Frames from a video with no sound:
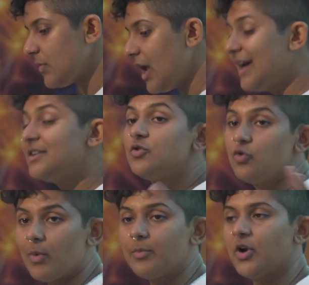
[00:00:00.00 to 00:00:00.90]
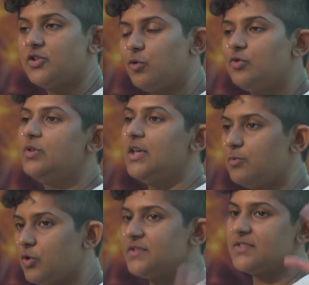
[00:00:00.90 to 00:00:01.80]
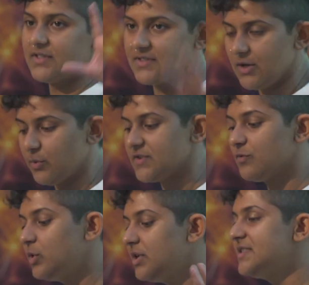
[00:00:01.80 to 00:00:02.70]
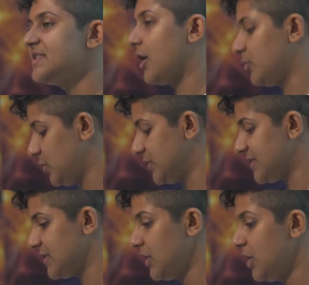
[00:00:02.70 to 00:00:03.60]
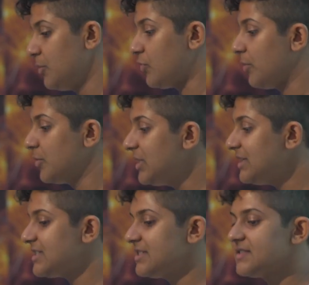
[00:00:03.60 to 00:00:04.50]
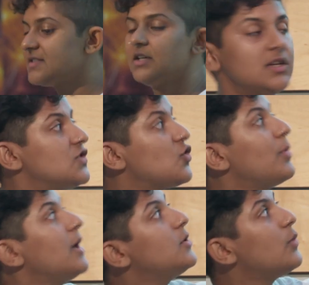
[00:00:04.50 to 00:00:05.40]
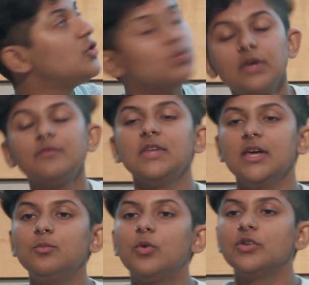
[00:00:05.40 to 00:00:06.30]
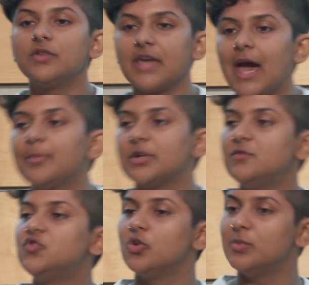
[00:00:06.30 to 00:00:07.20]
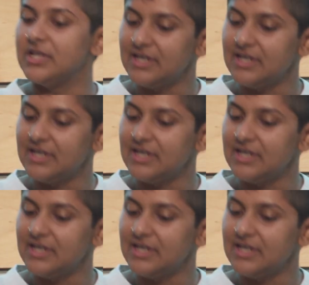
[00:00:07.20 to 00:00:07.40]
And you remember I told you the inputs the sequence of words, the outputs probabilities. So maybe when you give the input the capital of Germany